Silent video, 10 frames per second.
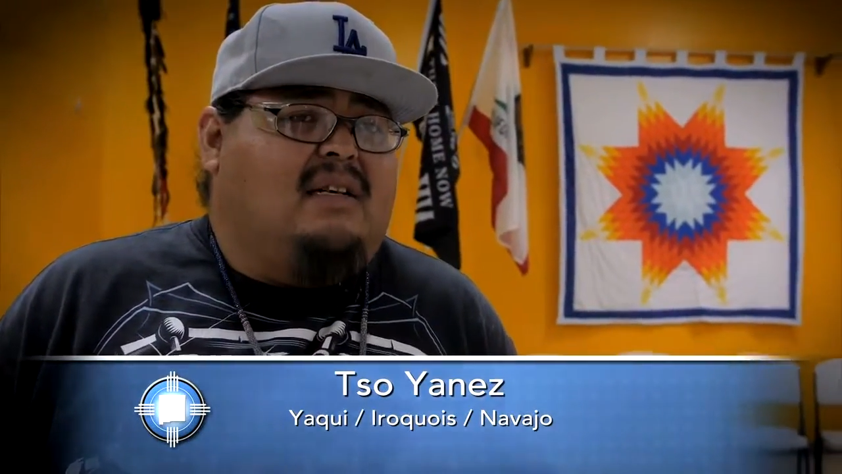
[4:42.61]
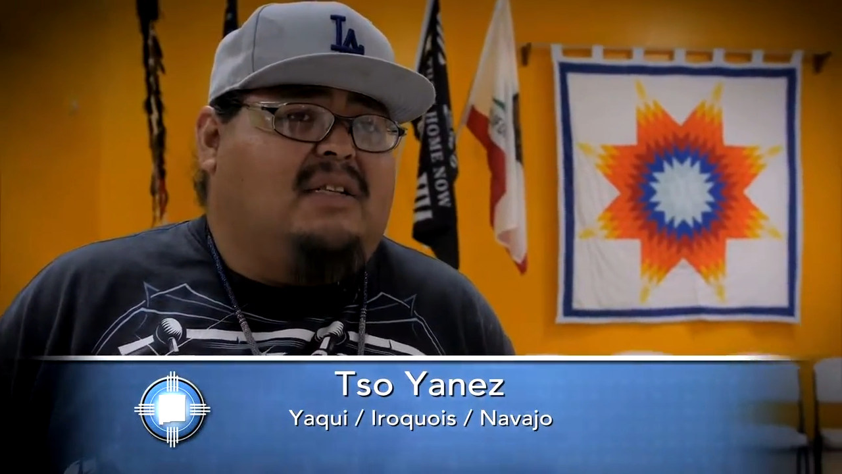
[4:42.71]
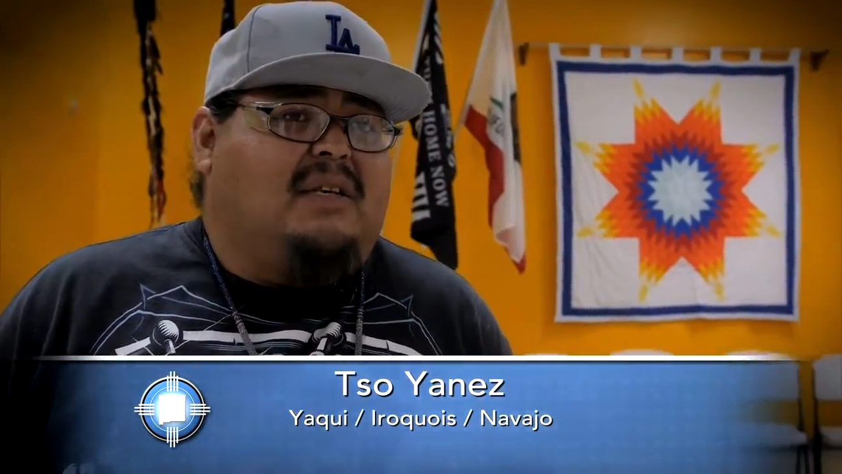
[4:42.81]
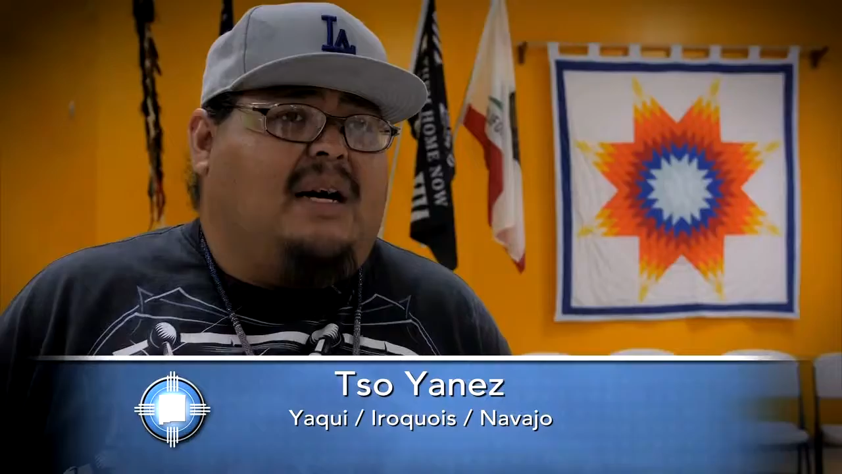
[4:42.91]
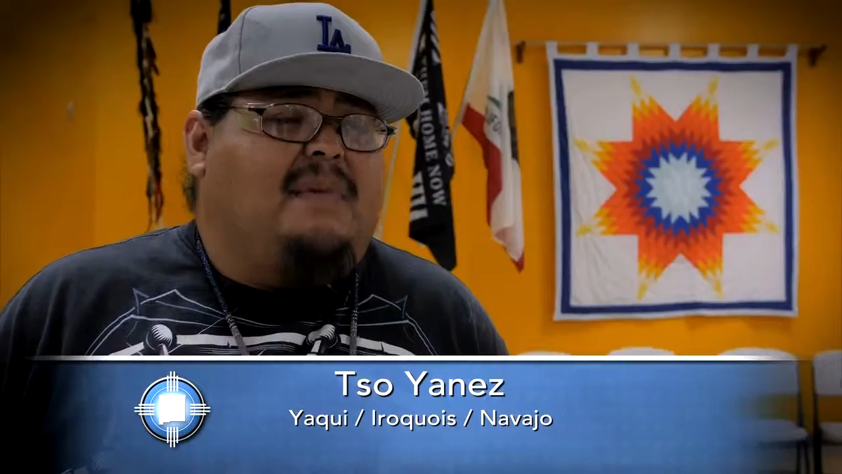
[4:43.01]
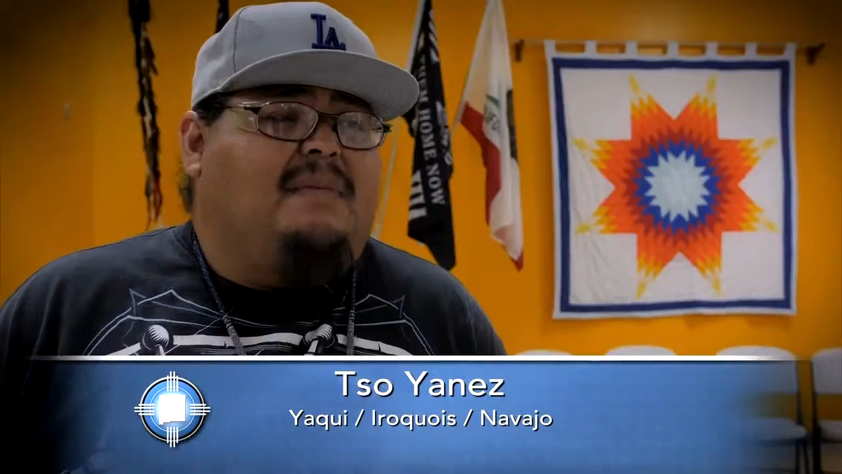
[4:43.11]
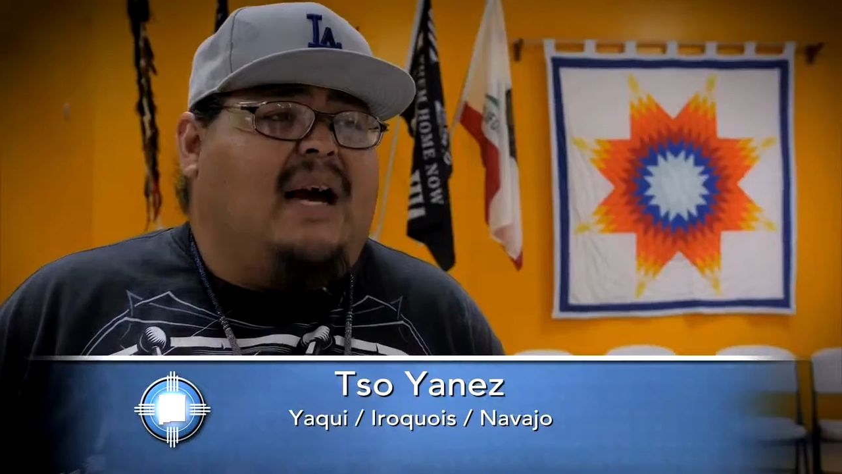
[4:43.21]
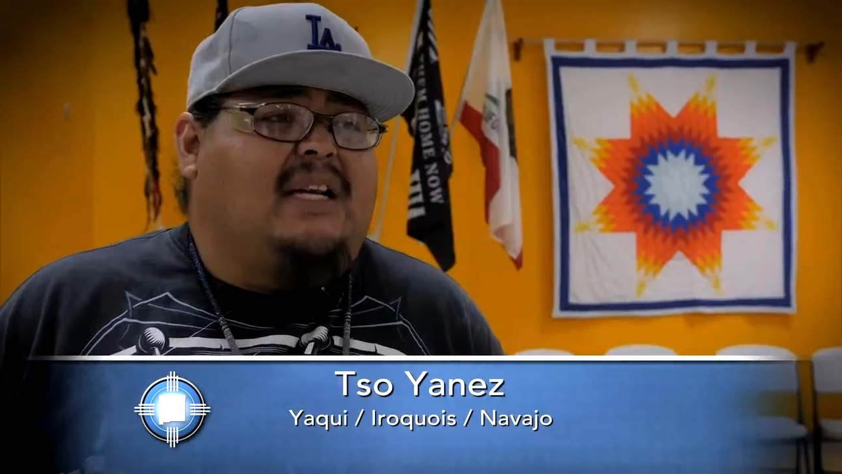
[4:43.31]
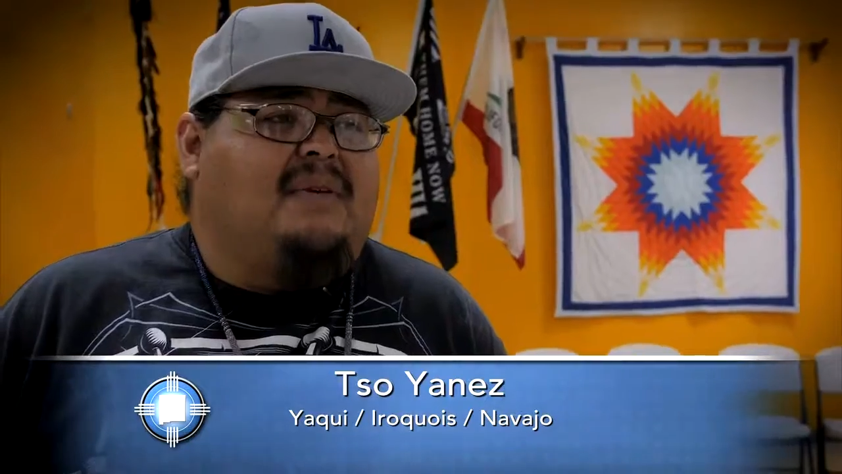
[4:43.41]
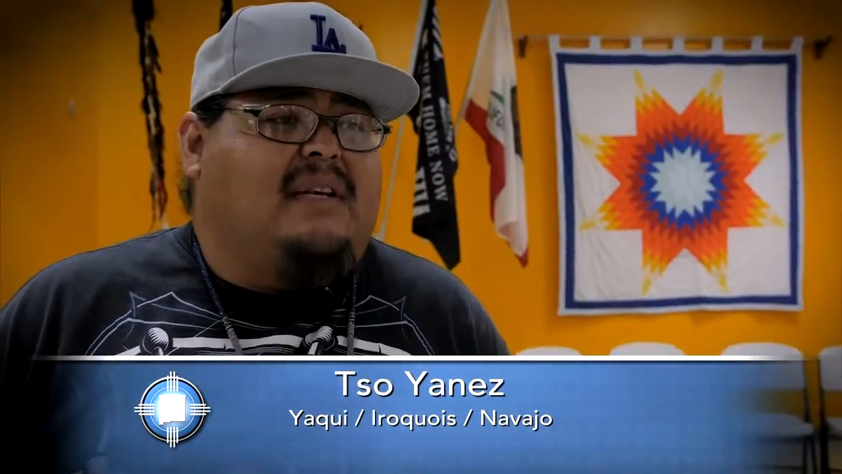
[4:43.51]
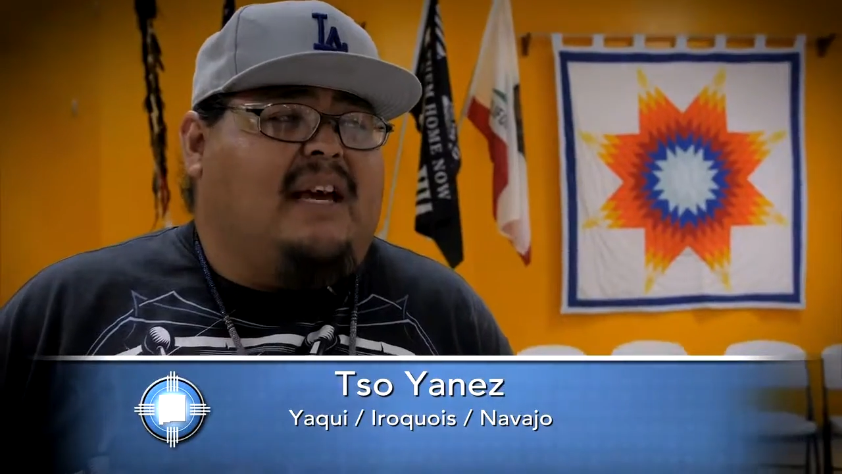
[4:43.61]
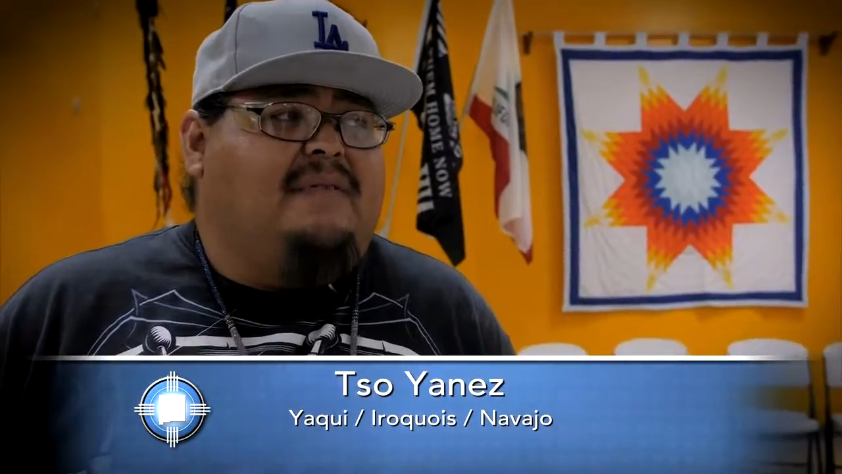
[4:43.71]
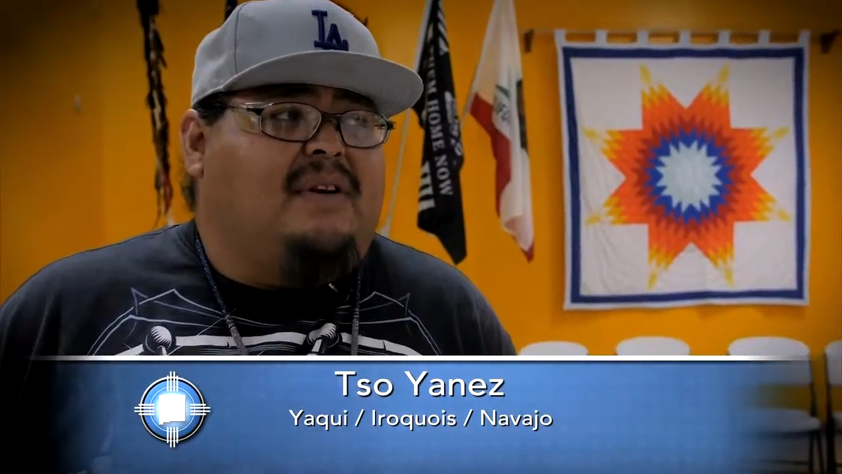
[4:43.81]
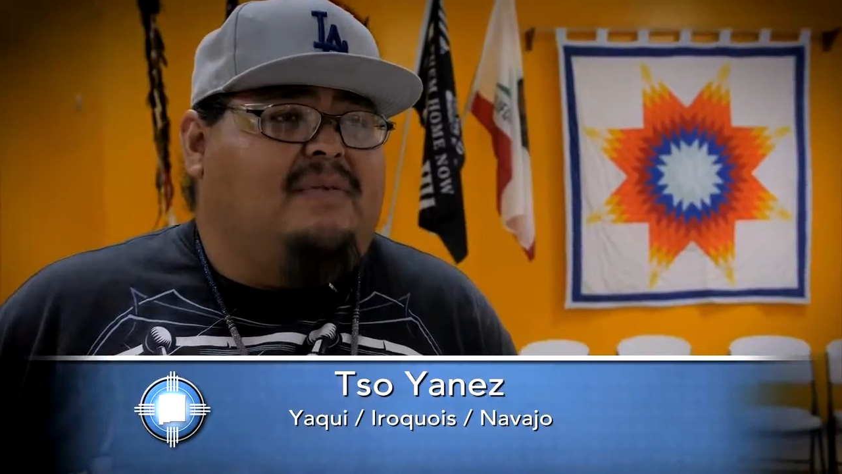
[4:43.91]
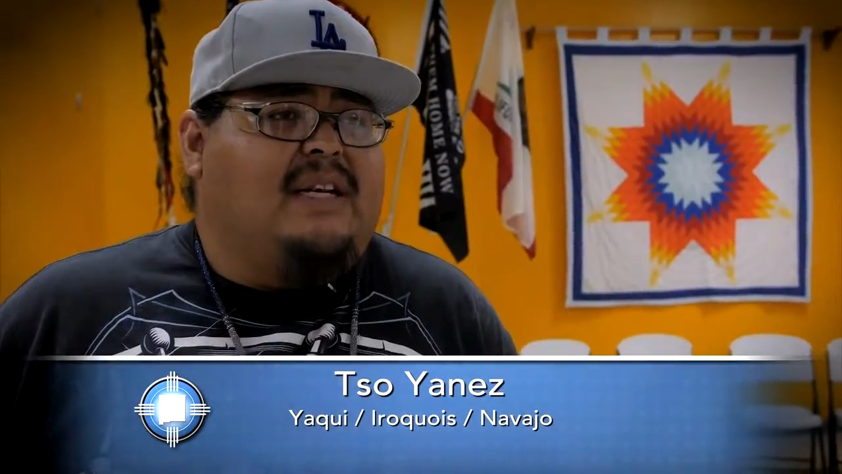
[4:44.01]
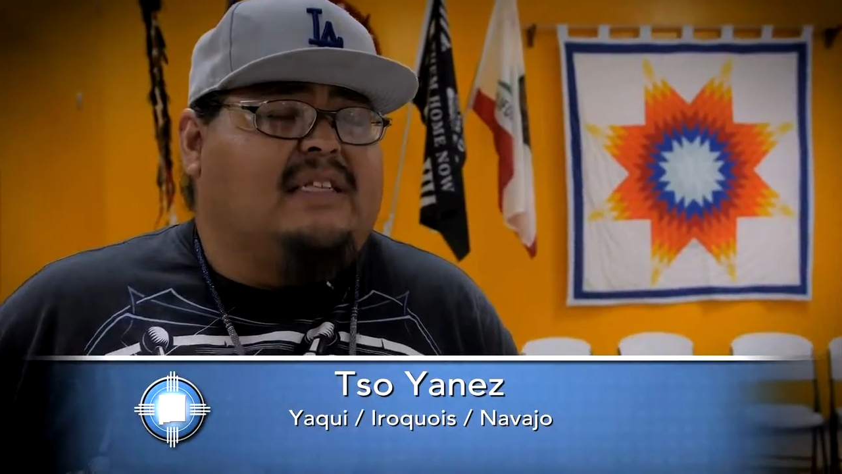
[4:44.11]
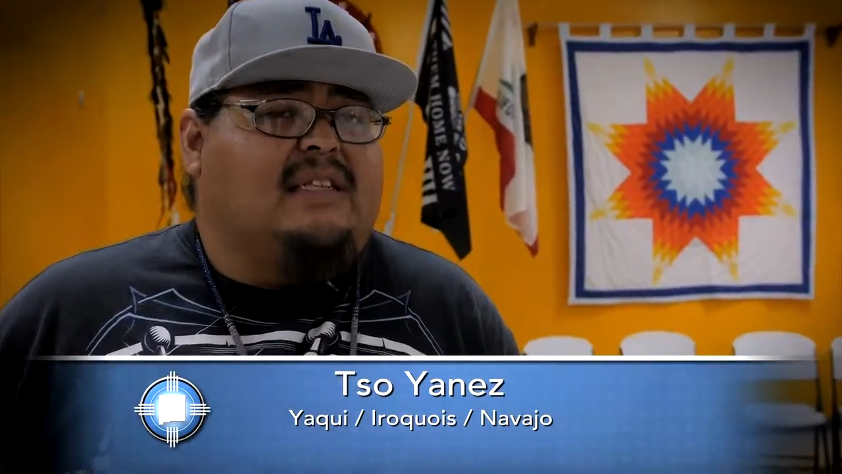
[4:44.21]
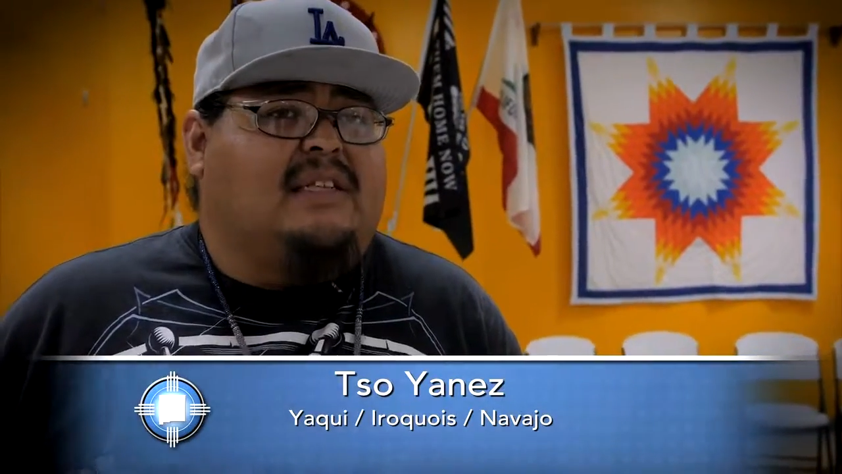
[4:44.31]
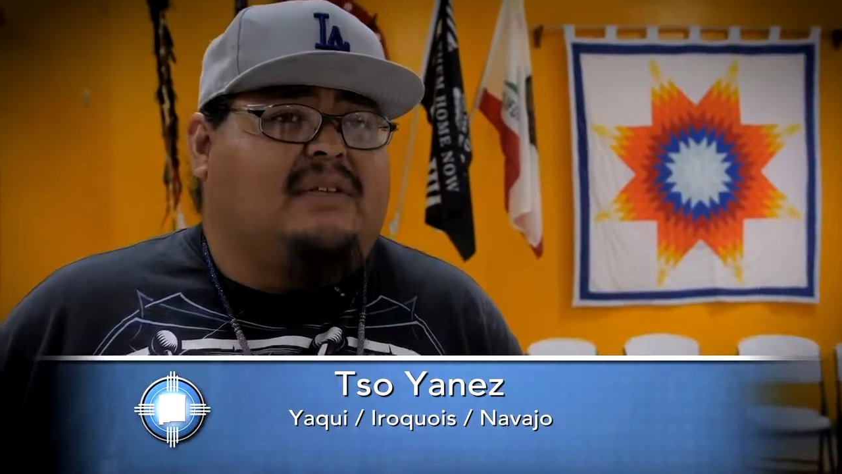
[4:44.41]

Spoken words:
So coming back to it gave it a reason